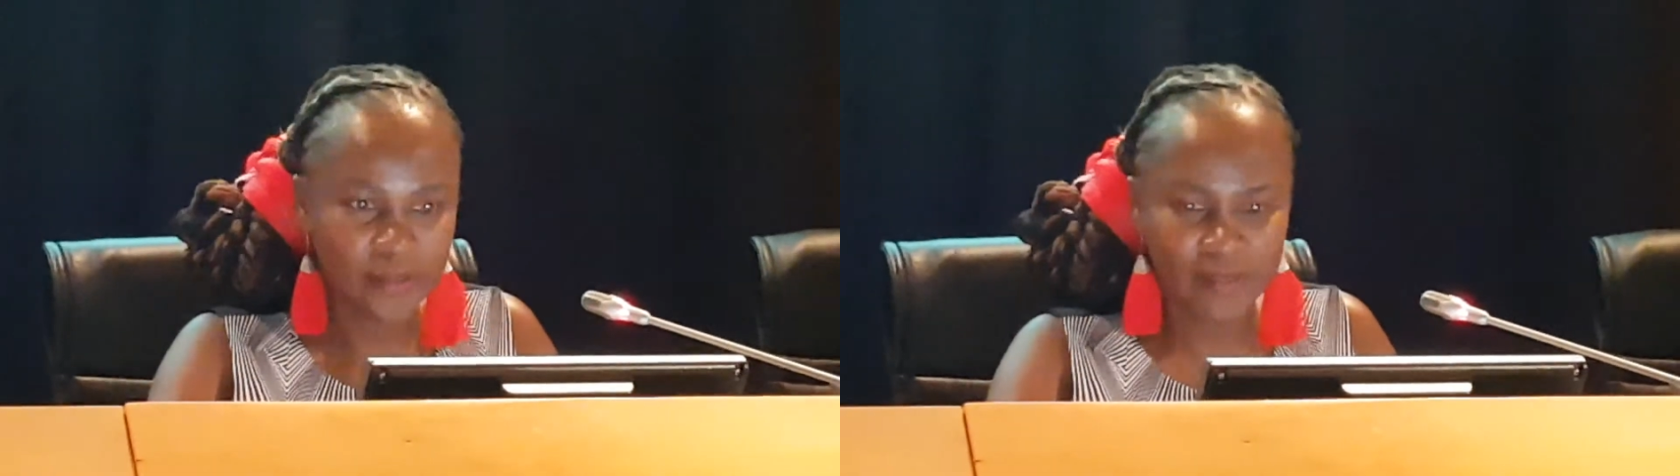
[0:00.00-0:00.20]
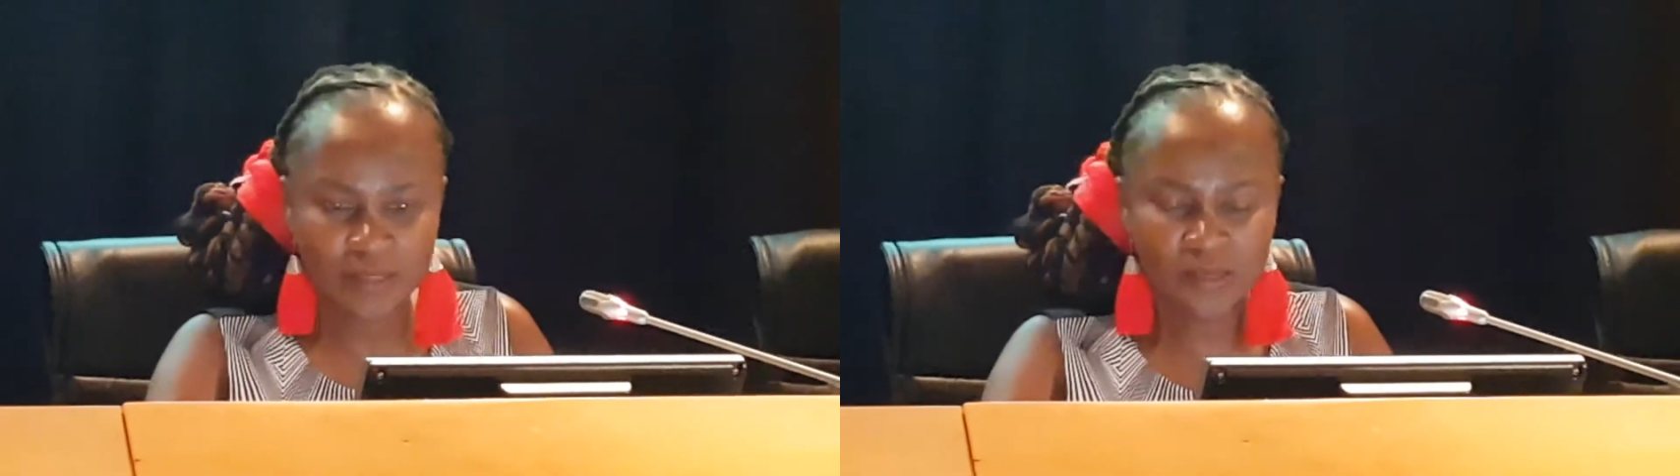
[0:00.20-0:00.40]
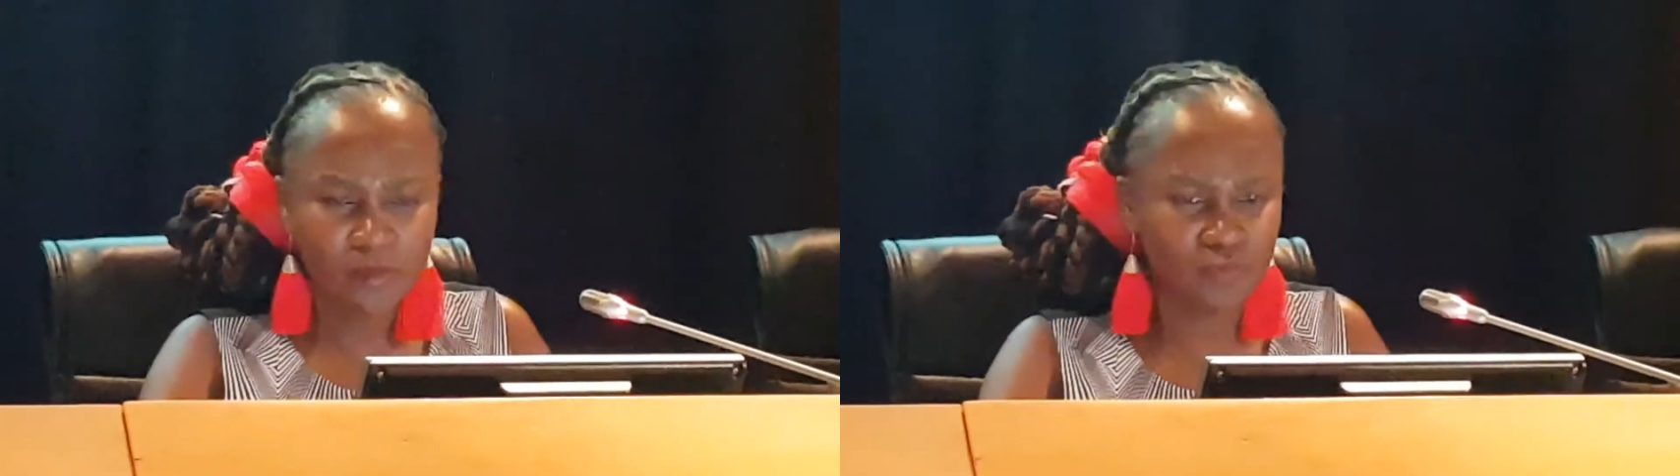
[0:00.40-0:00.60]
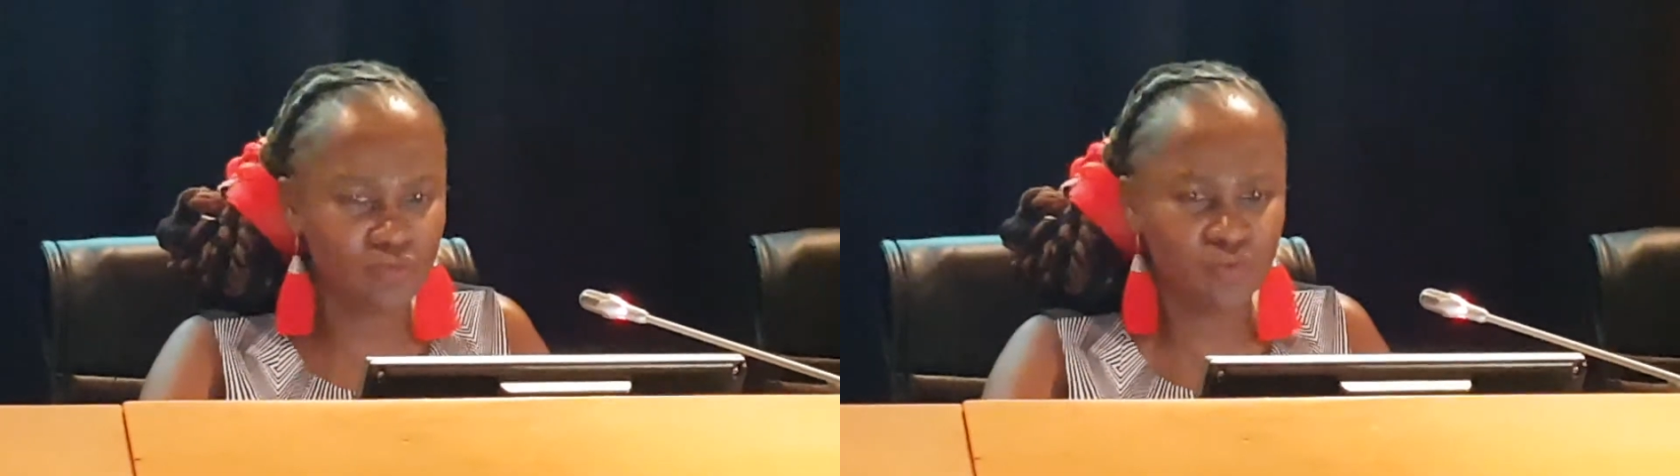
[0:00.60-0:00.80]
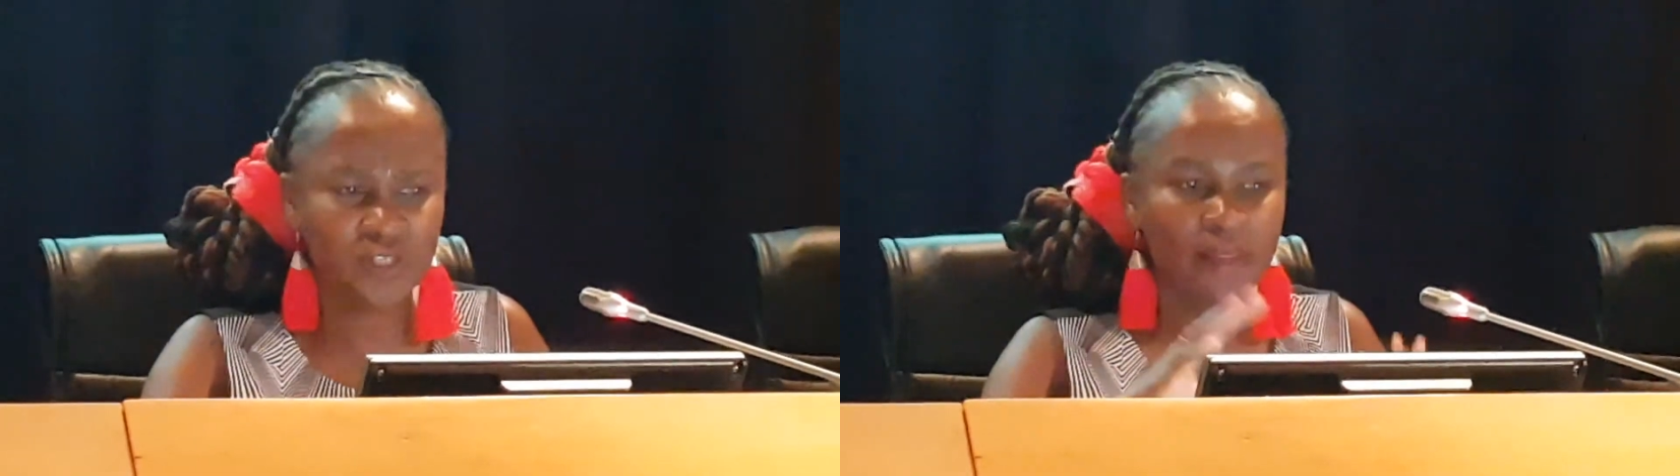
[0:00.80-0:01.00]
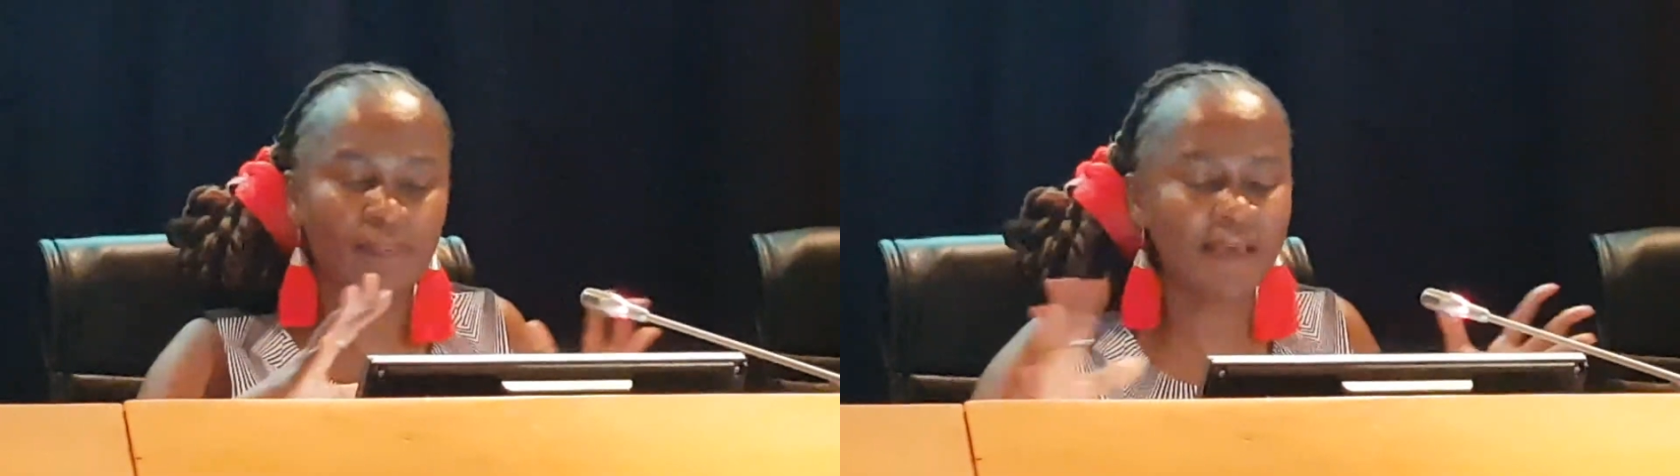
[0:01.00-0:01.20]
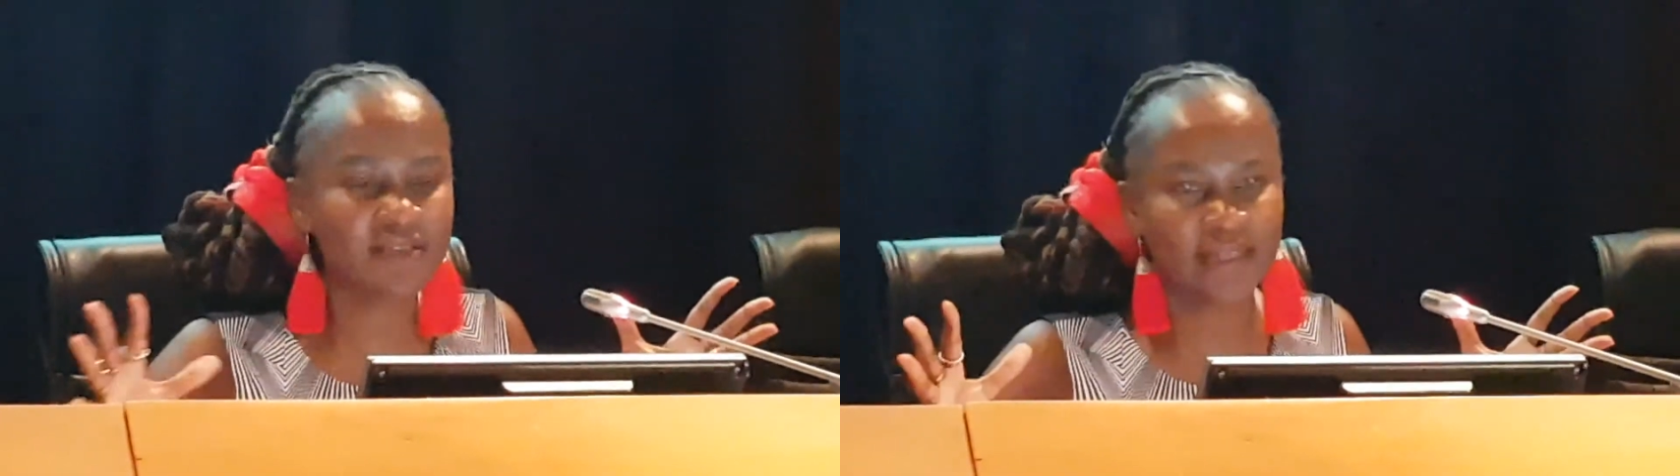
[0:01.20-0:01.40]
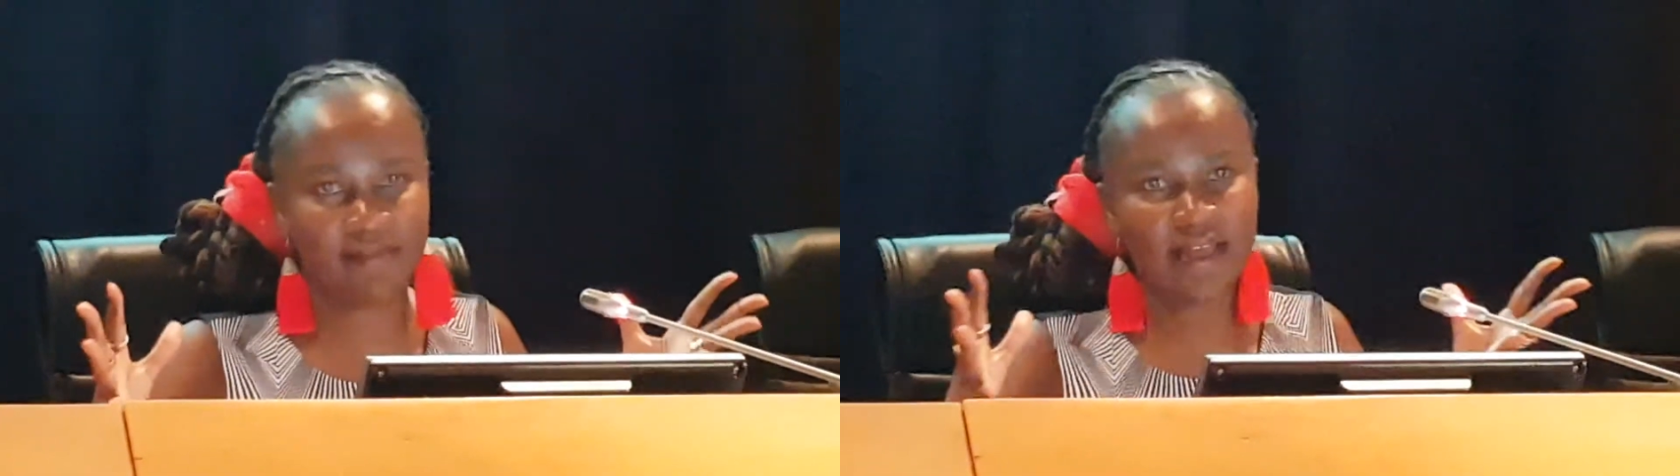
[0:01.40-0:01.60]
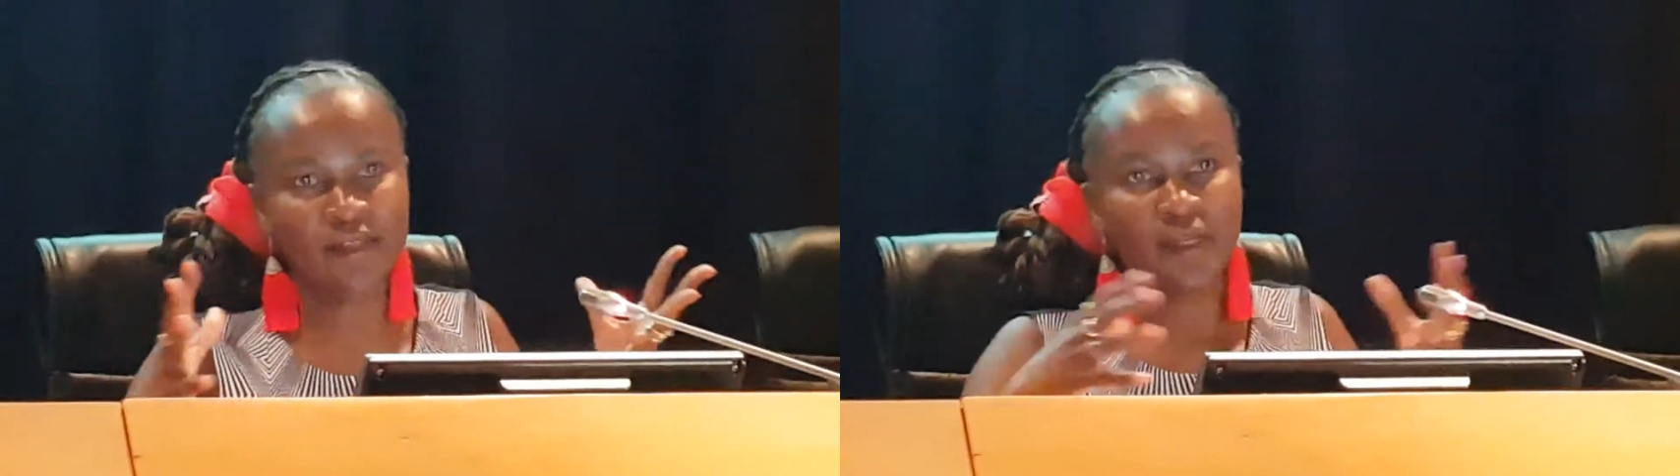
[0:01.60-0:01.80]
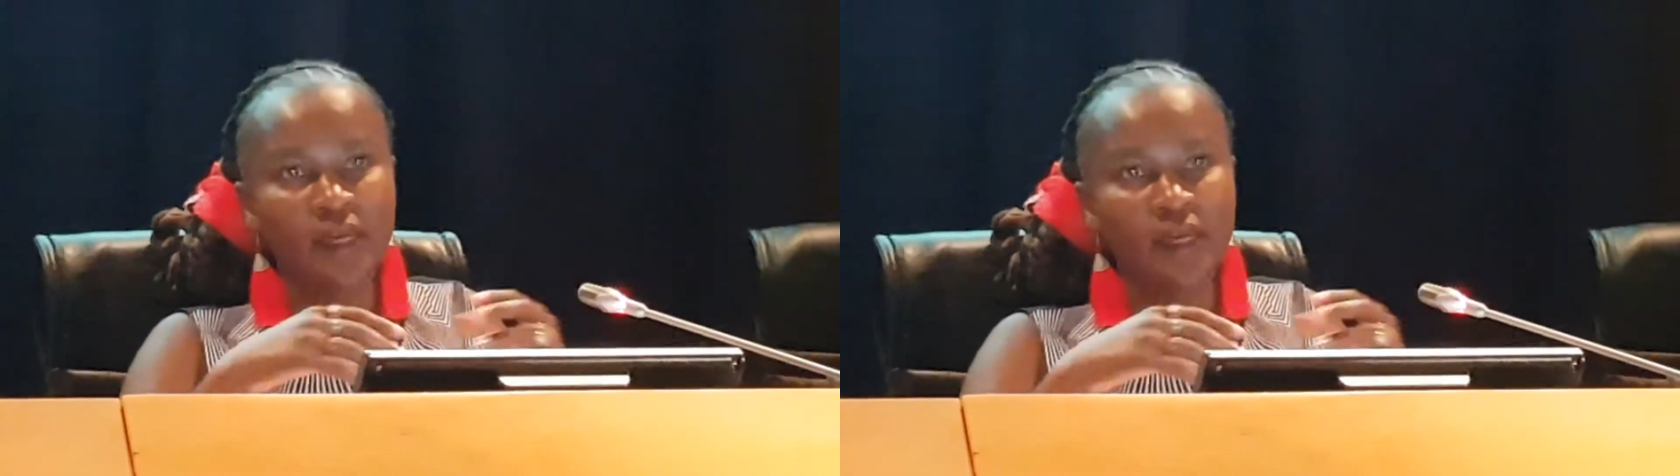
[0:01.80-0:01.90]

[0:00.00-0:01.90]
customs duty, things like that.